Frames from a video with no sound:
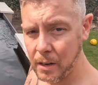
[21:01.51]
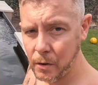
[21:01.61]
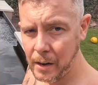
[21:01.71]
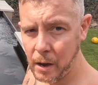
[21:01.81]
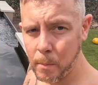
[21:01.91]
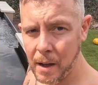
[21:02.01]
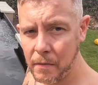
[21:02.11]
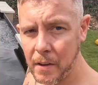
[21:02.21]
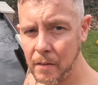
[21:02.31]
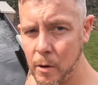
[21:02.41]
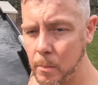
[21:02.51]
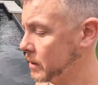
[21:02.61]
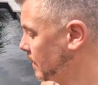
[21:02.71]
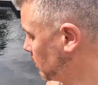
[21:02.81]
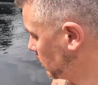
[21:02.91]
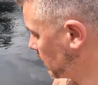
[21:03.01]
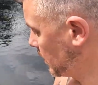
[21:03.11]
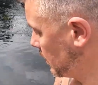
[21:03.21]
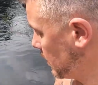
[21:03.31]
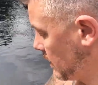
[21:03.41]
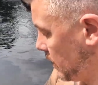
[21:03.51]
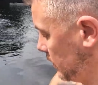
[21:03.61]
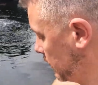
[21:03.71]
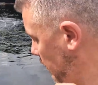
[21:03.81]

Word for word: clearing out my favourite, but now looking at...